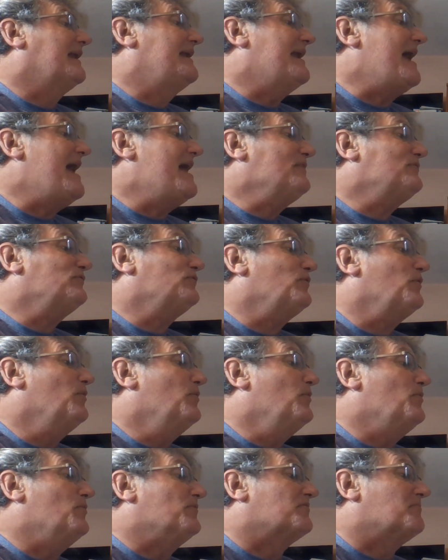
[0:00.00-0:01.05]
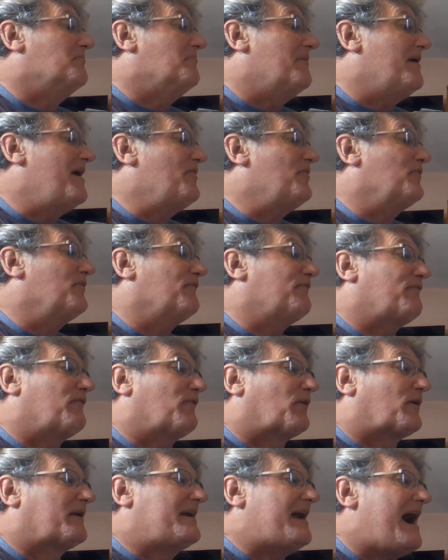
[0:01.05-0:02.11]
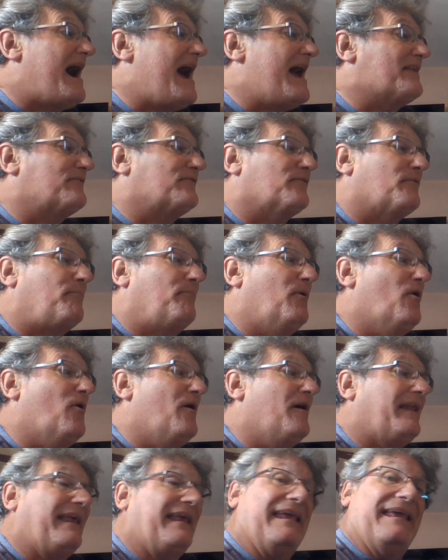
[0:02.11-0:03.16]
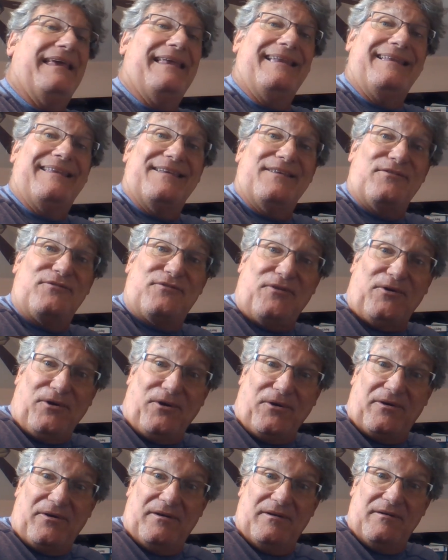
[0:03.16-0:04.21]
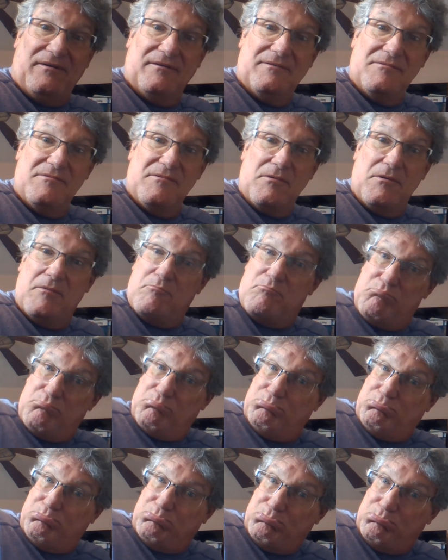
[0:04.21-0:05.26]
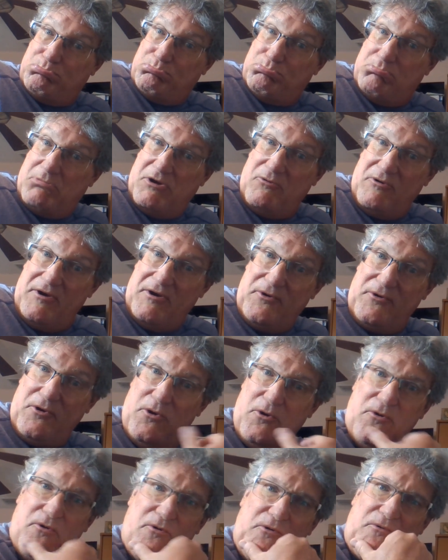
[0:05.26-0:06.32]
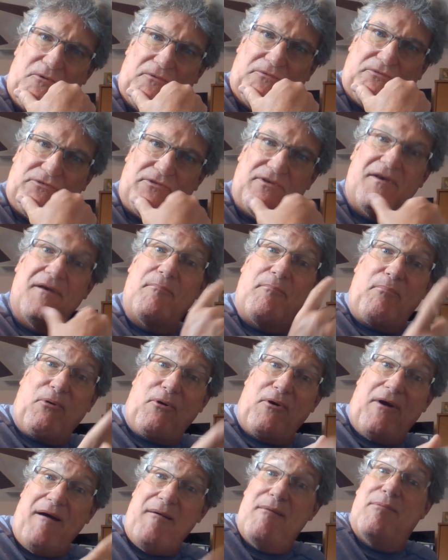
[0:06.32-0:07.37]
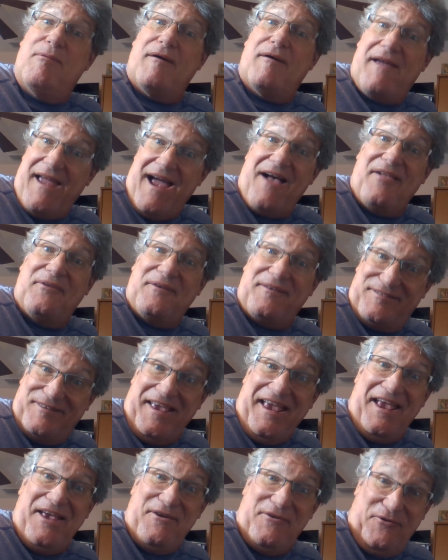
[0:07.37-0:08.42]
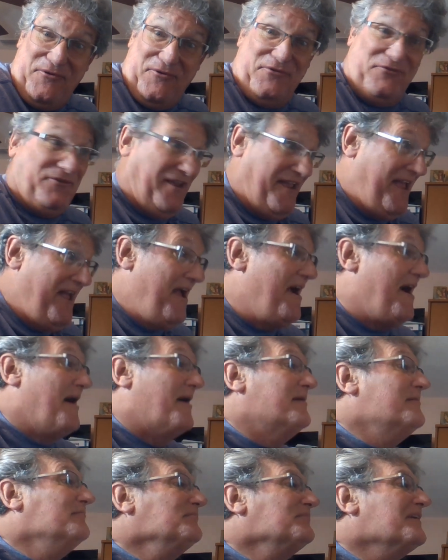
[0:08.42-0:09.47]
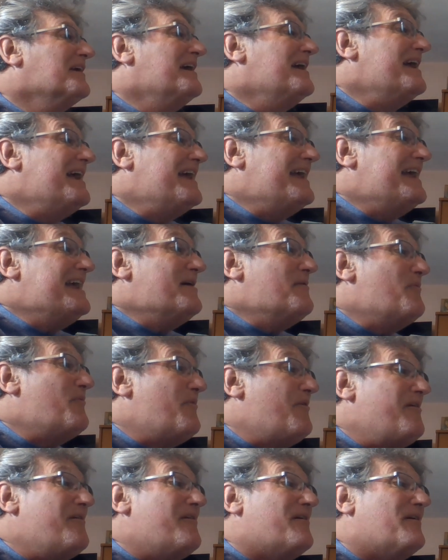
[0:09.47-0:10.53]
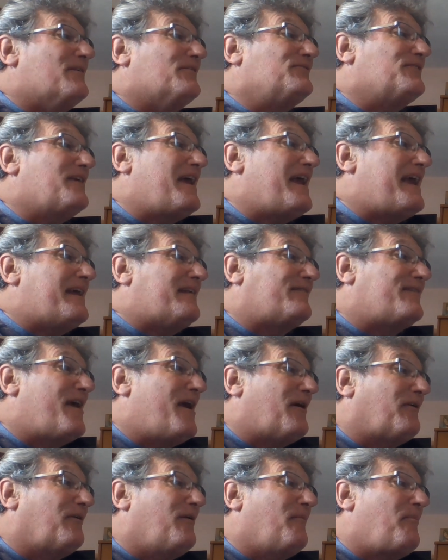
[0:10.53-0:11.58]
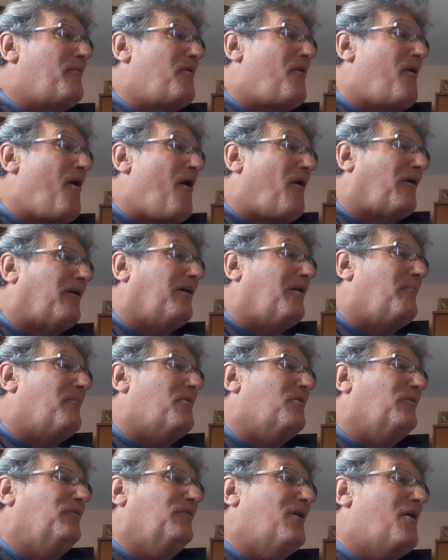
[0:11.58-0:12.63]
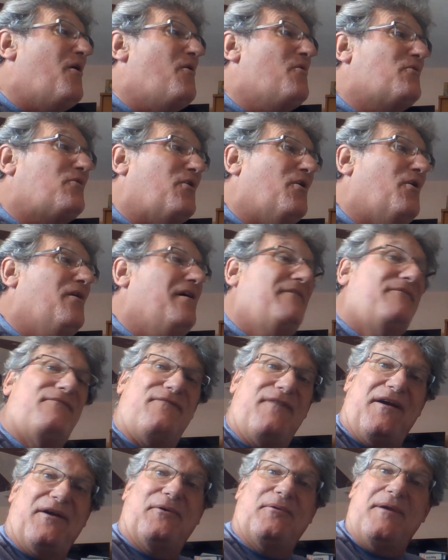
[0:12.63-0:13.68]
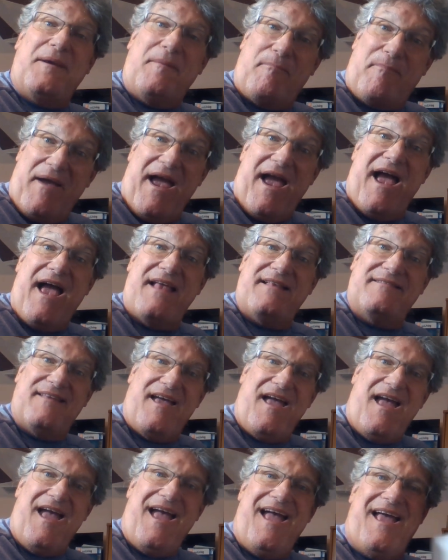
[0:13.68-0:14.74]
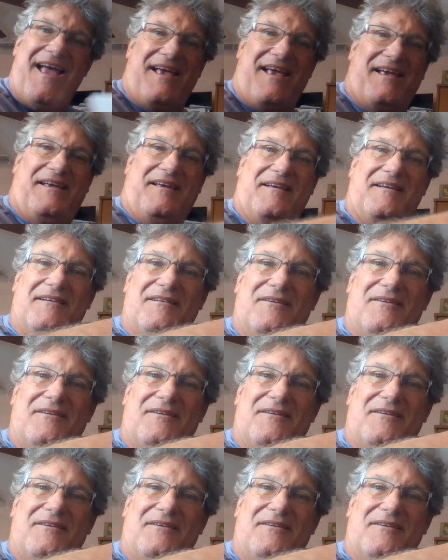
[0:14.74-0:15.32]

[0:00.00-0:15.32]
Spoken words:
Guess whose mother forgot to put in dessert? I wonder whose. Probably Alexander's, yeah. It was a terrible, horrible, no good, very bad day.